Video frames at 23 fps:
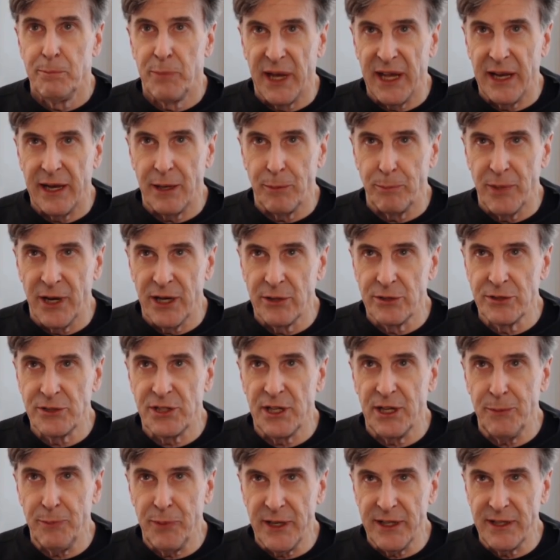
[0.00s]
beating both
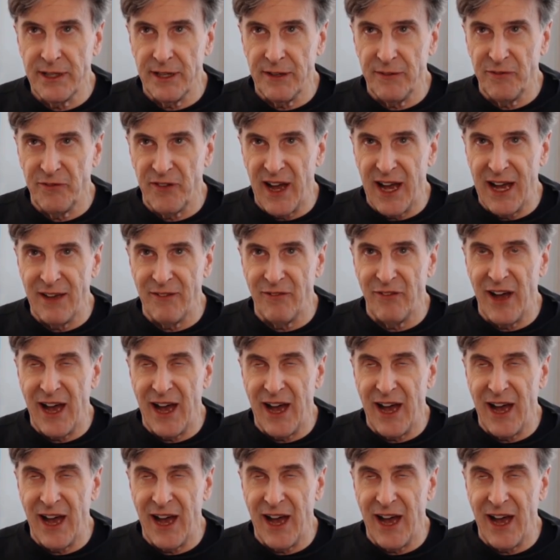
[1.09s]
GPT-5